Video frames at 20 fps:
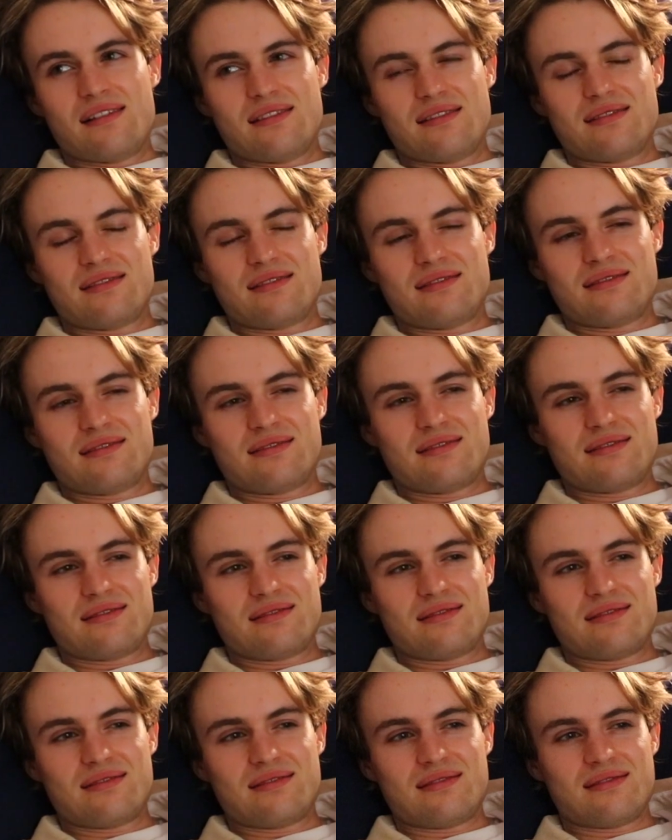The other
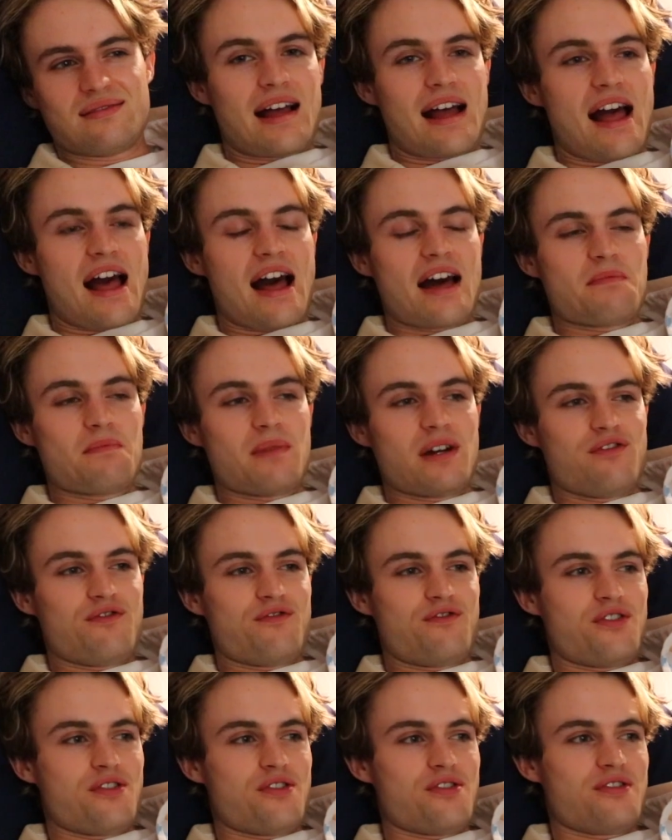day, I had my
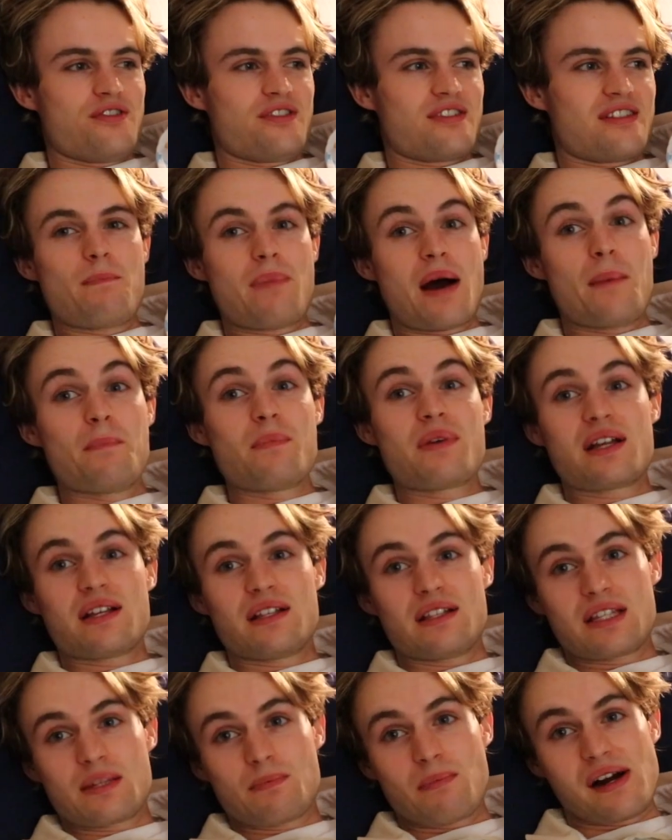first
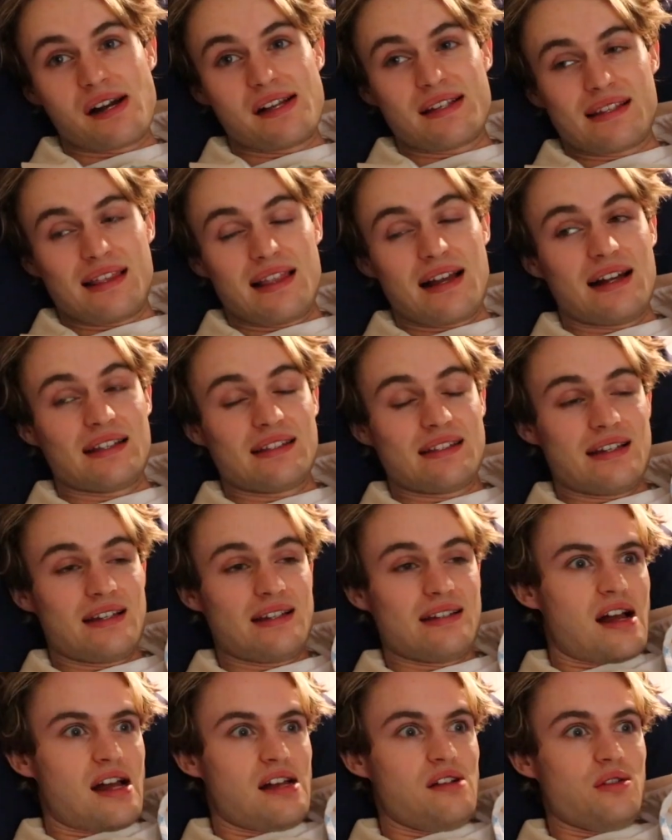pumpkin spice
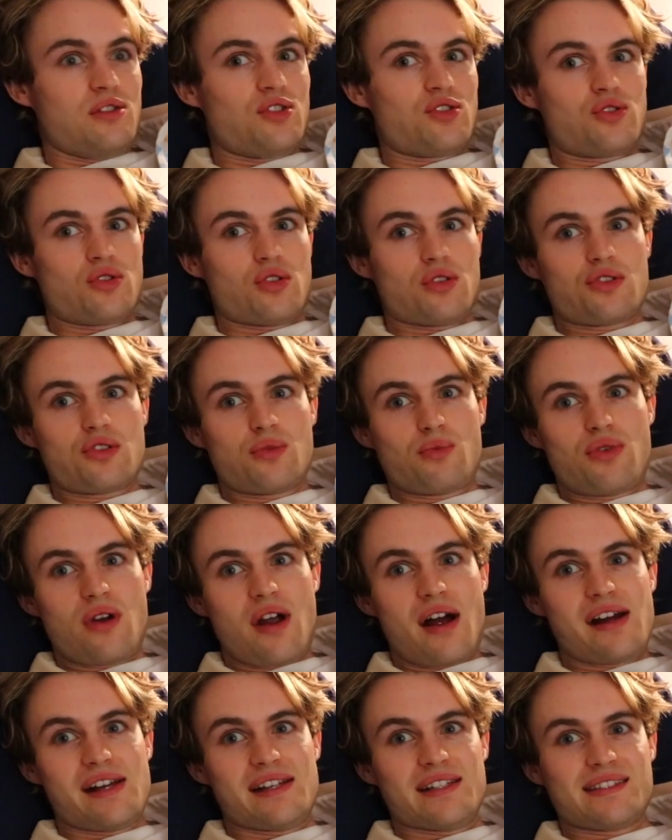latte. I was so
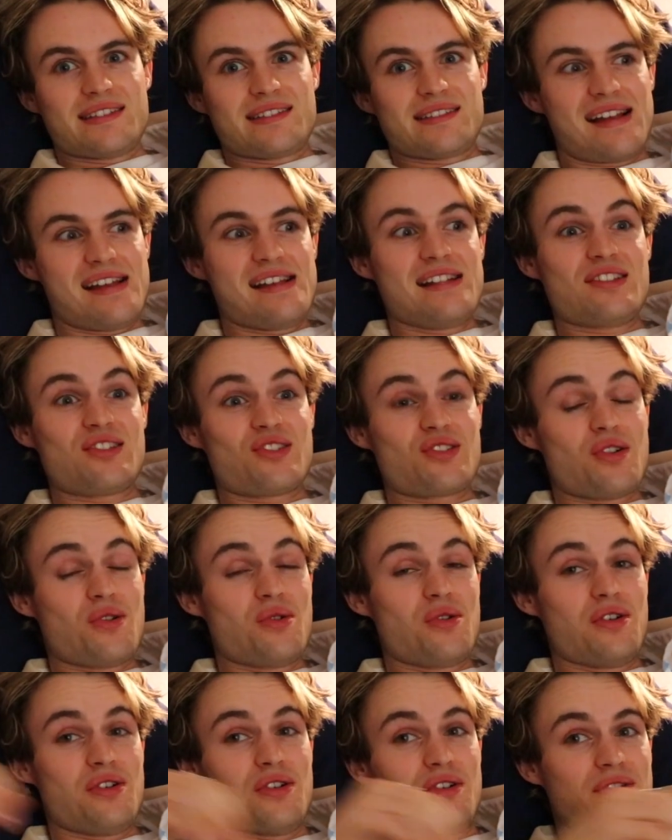surprised. It's so
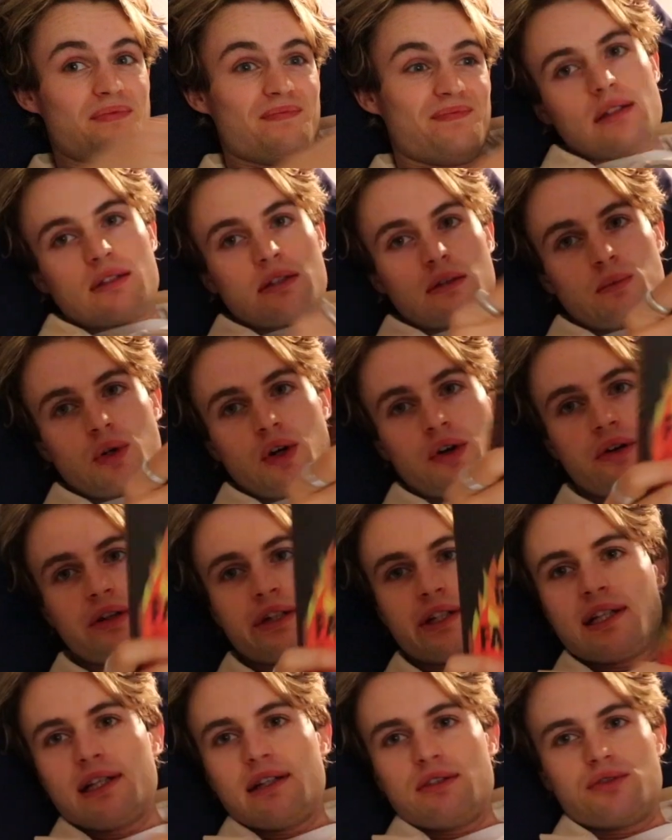good. So I'm
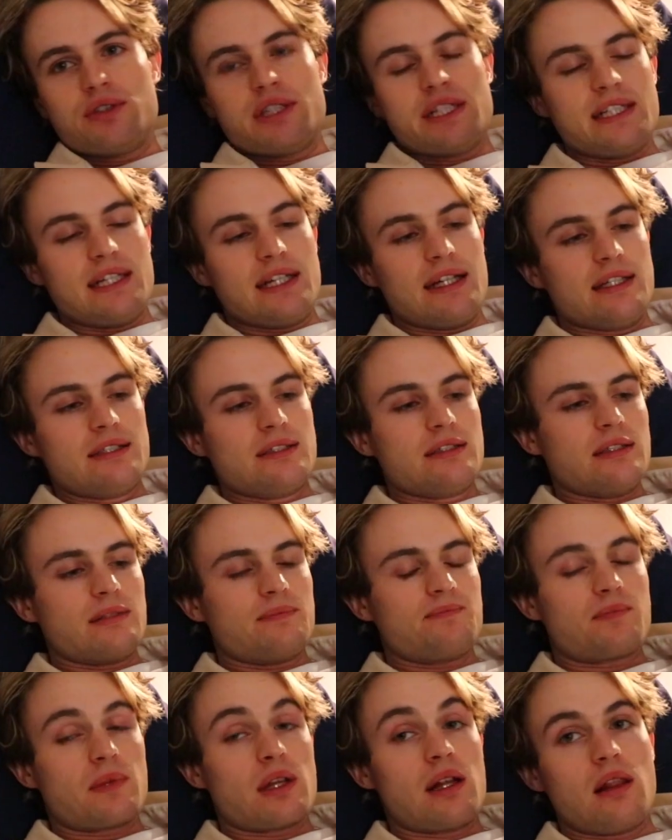currently reading
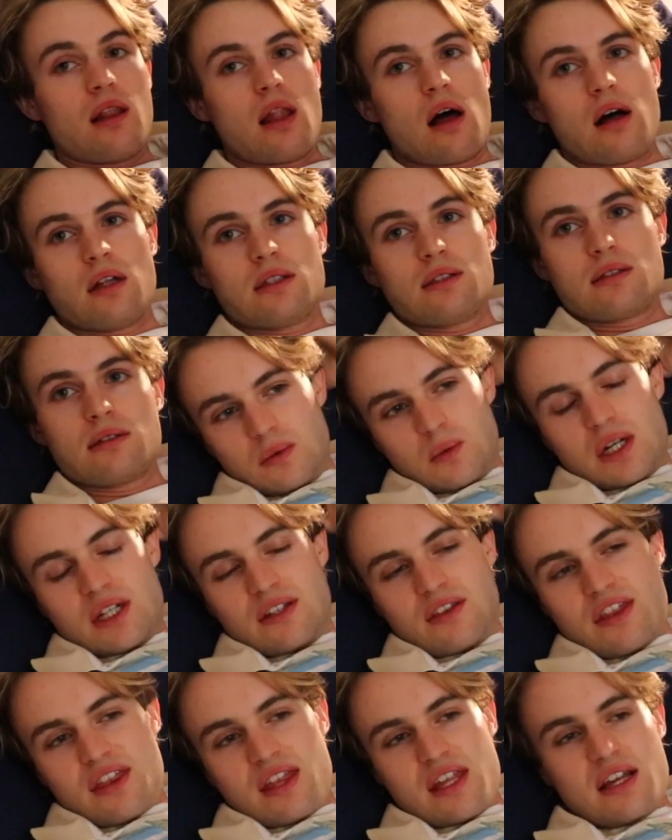a lot.
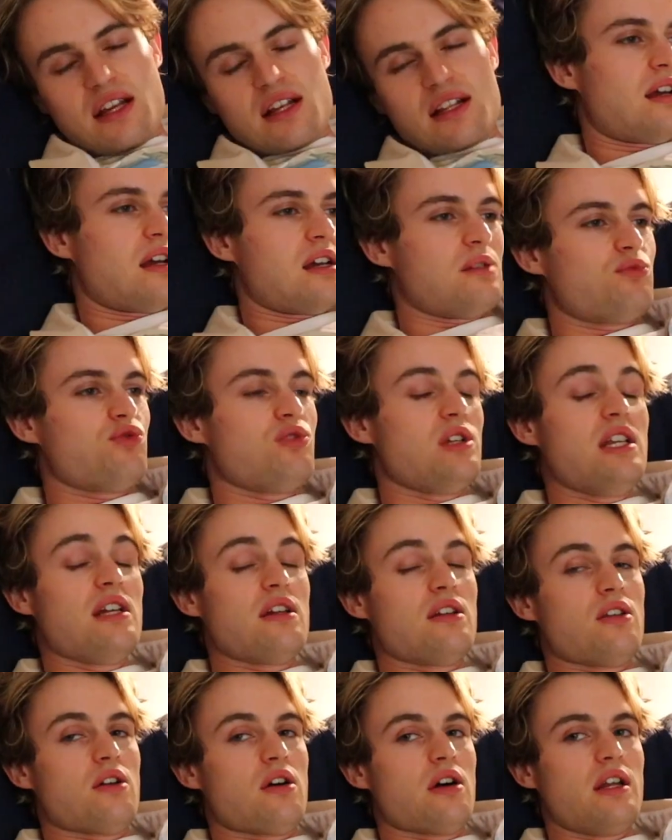One thing I'm really
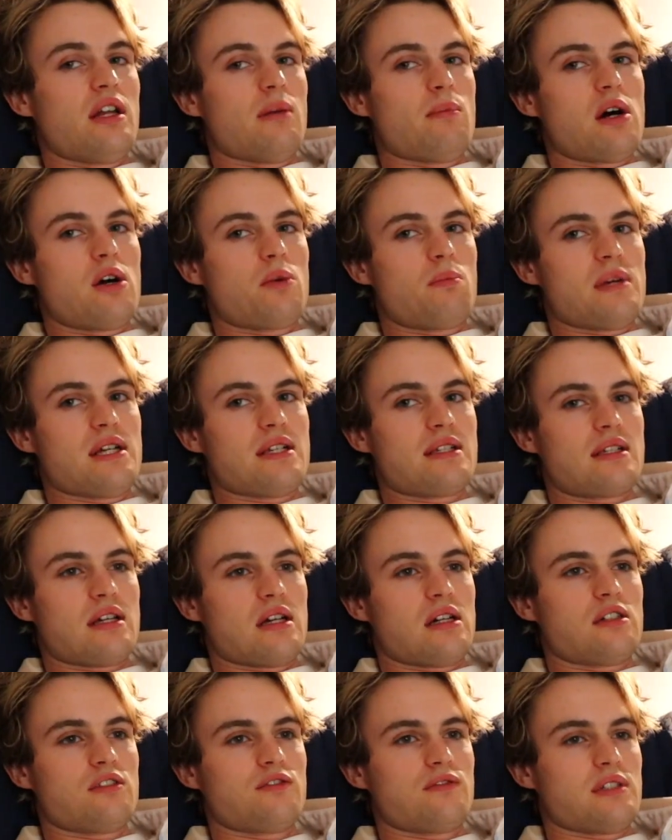annoyed about
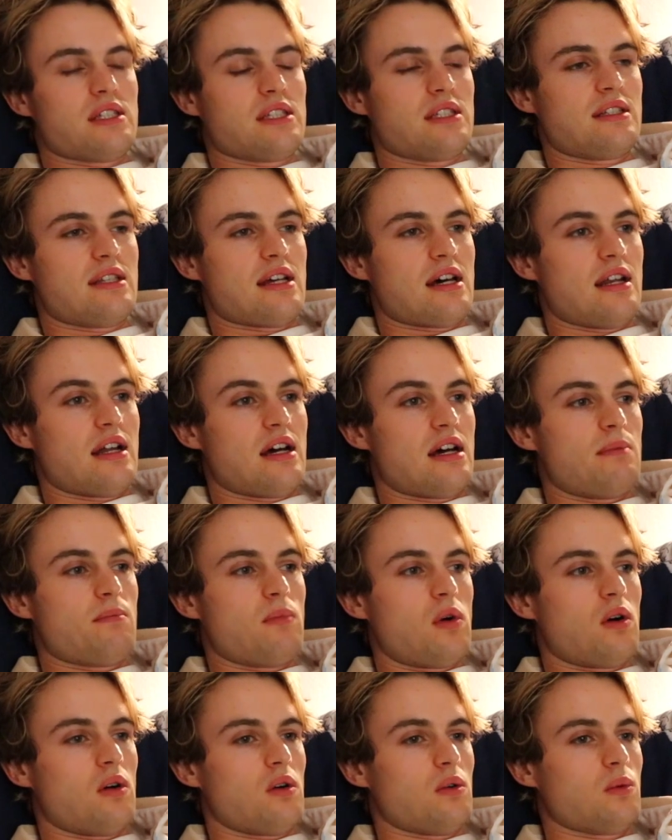myself is that I'm
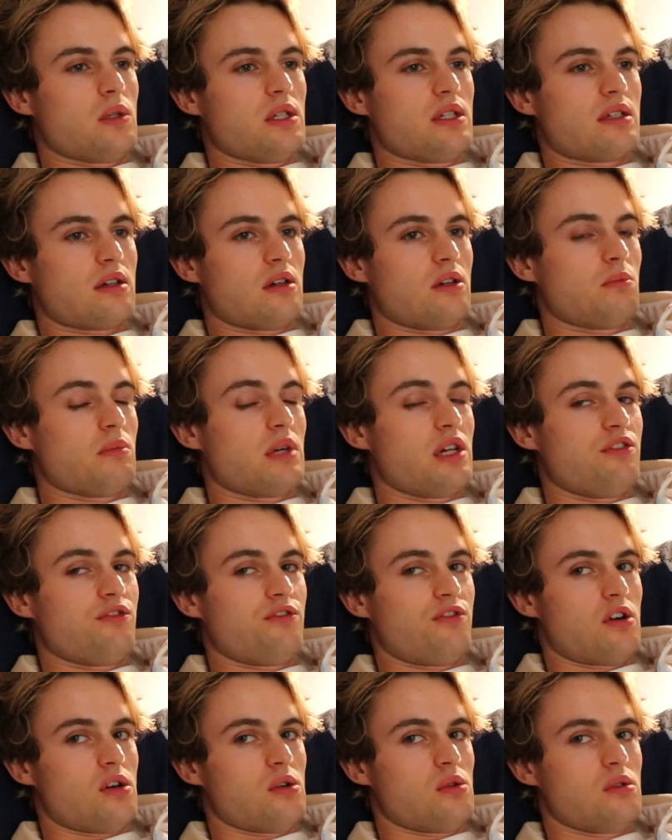always on my
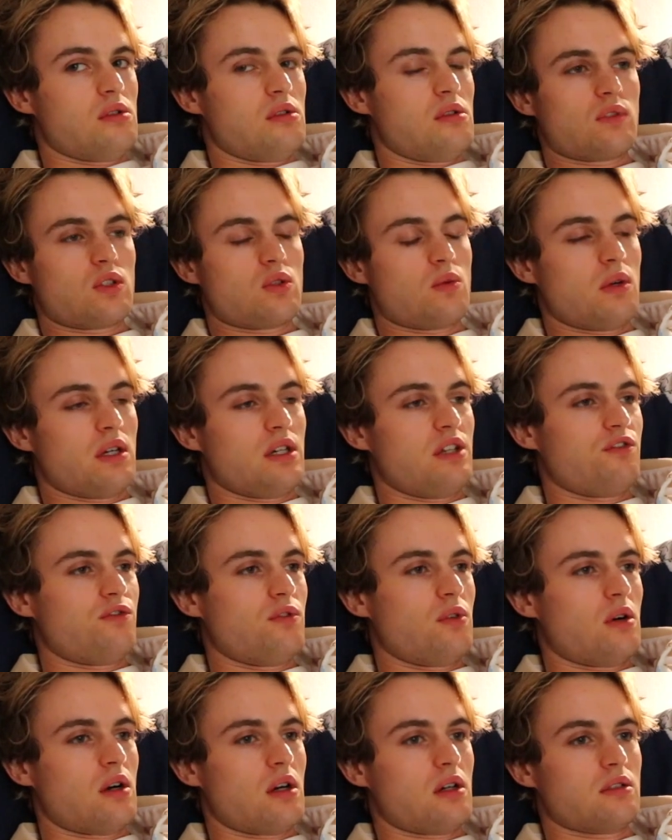phone,
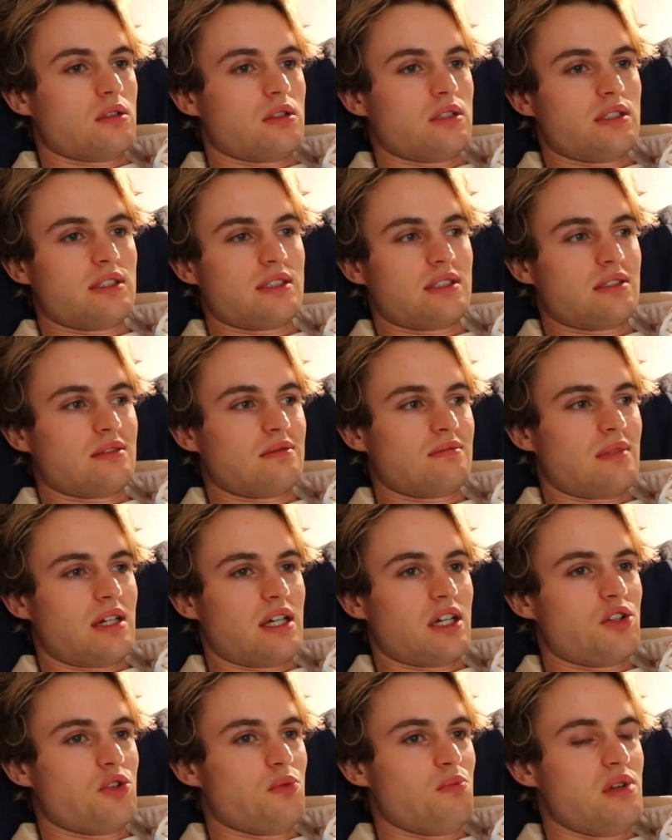twenty-four hours. I
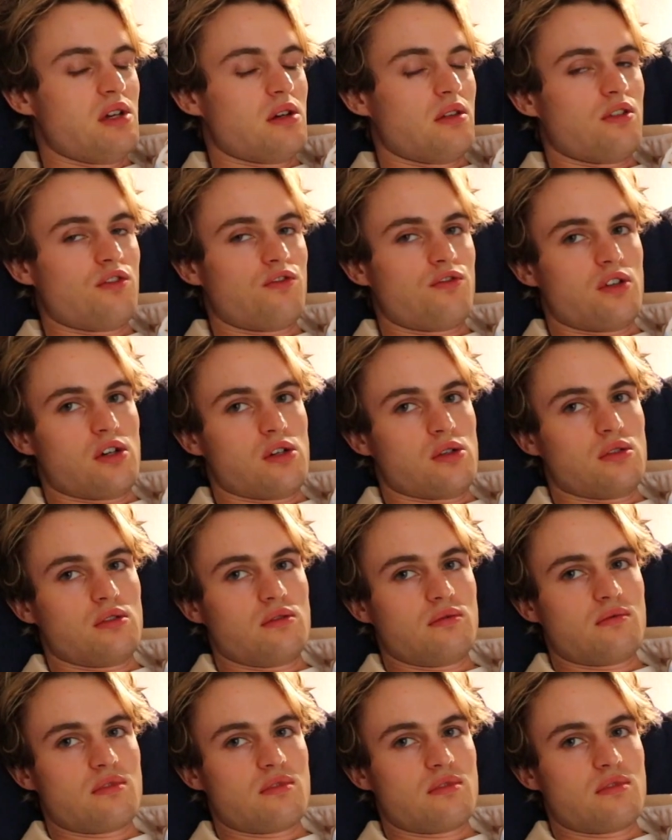could be on the phone,